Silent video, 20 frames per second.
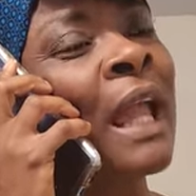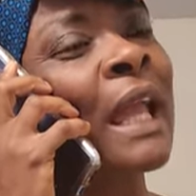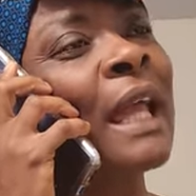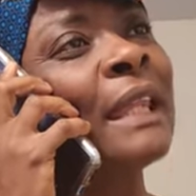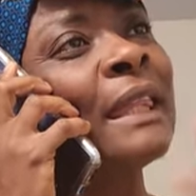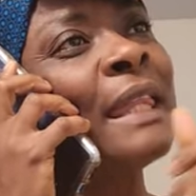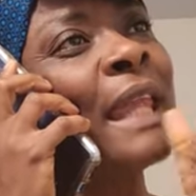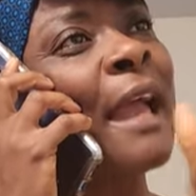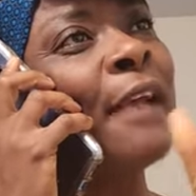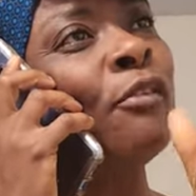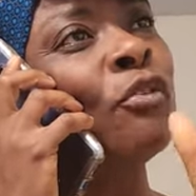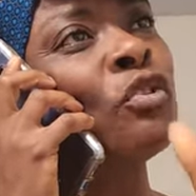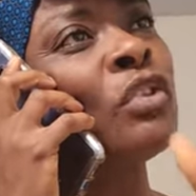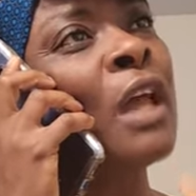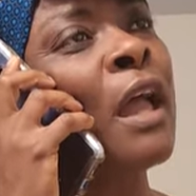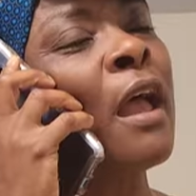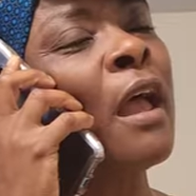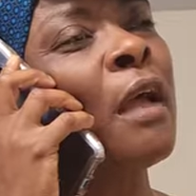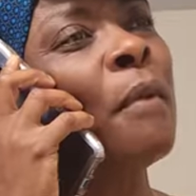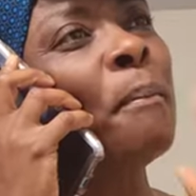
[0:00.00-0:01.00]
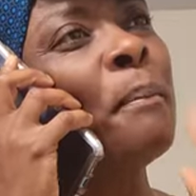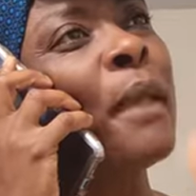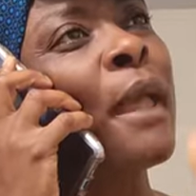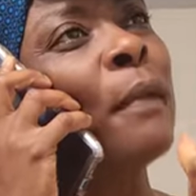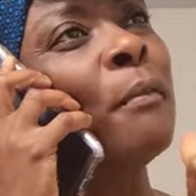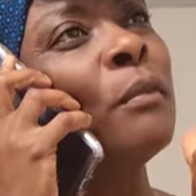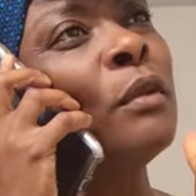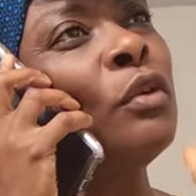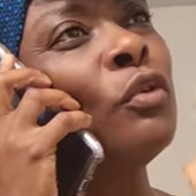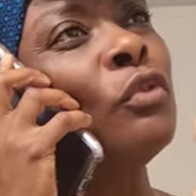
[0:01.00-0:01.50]
and tell you, say,
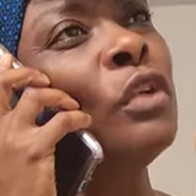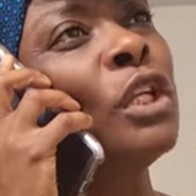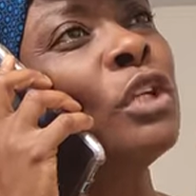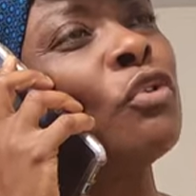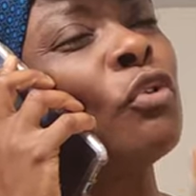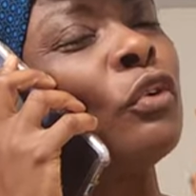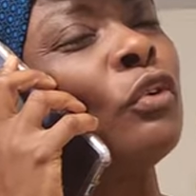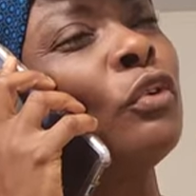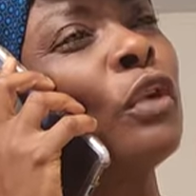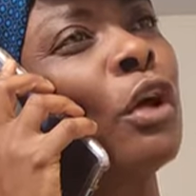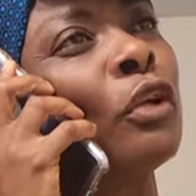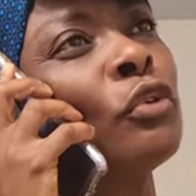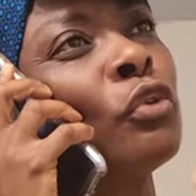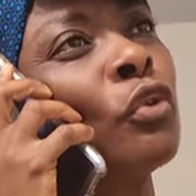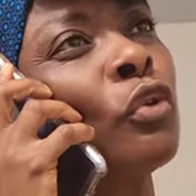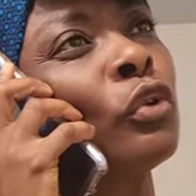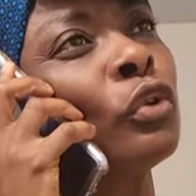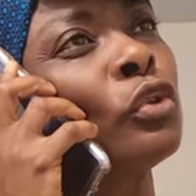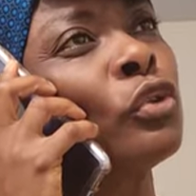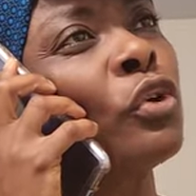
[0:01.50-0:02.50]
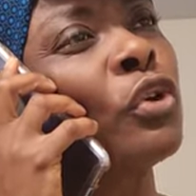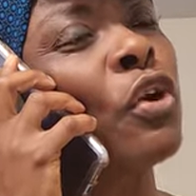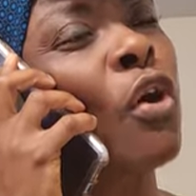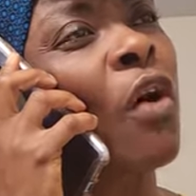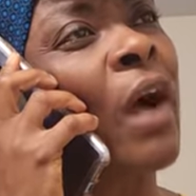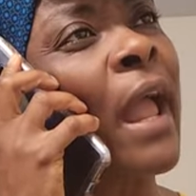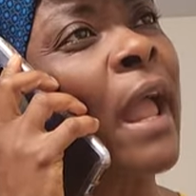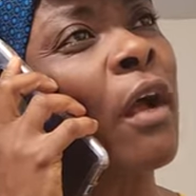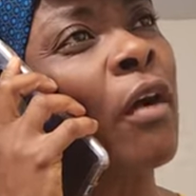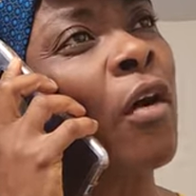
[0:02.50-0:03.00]
babe, you need to learn to control
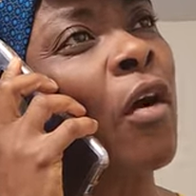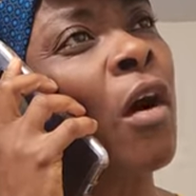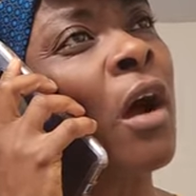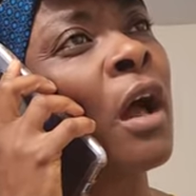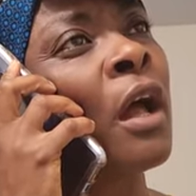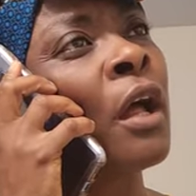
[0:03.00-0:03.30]
your anger.